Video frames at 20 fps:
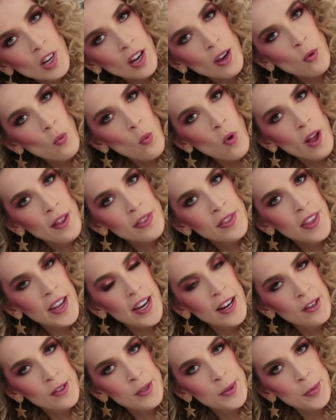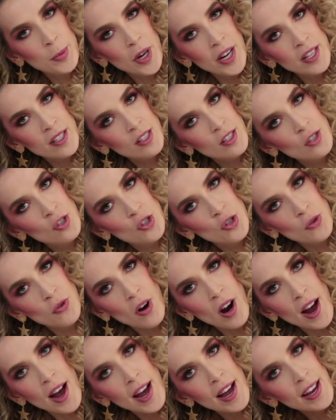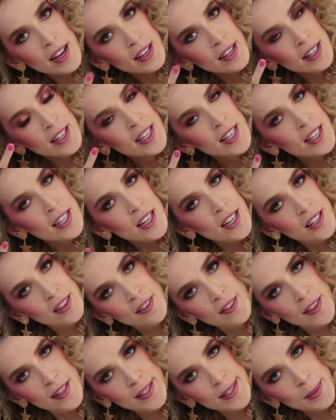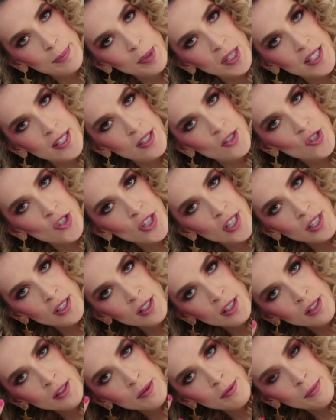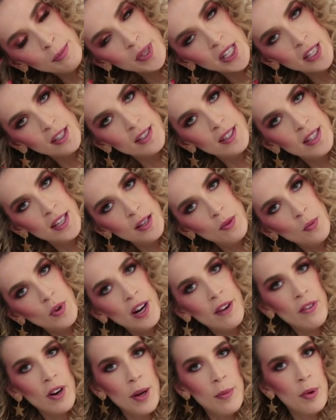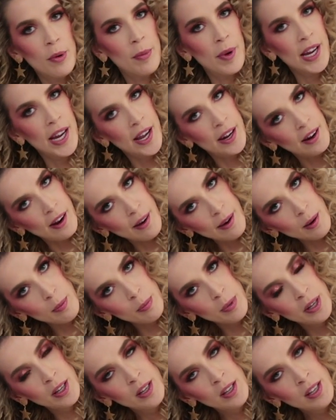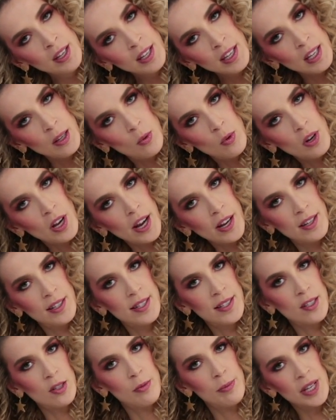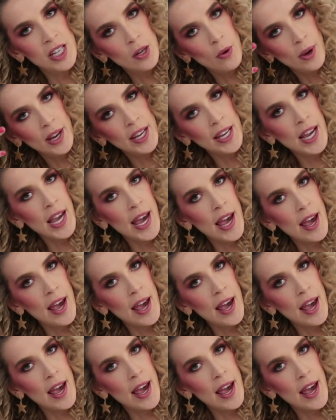I want the hairspray to dry in this position because then whenever I put my head up, it will kind of still be going